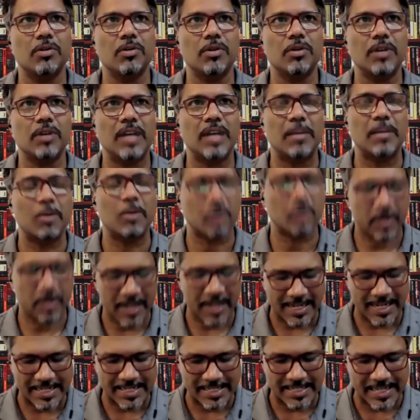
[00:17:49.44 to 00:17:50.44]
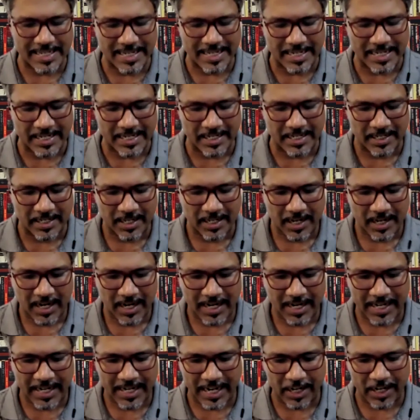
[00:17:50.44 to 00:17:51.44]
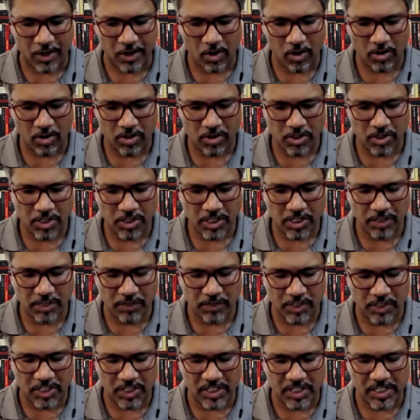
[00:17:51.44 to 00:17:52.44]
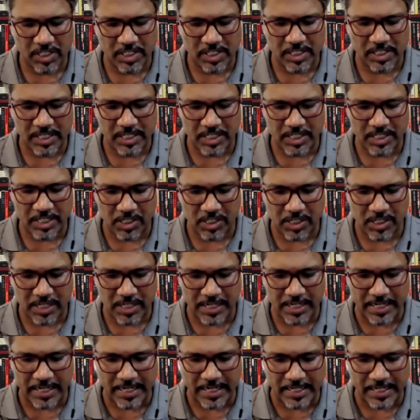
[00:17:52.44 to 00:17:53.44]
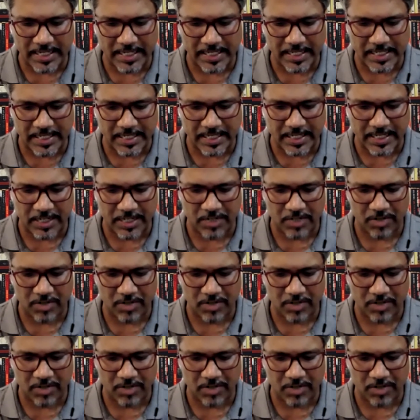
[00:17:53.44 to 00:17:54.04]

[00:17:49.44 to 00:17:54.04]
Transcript: democratizing a technology which is in such a nascent stage.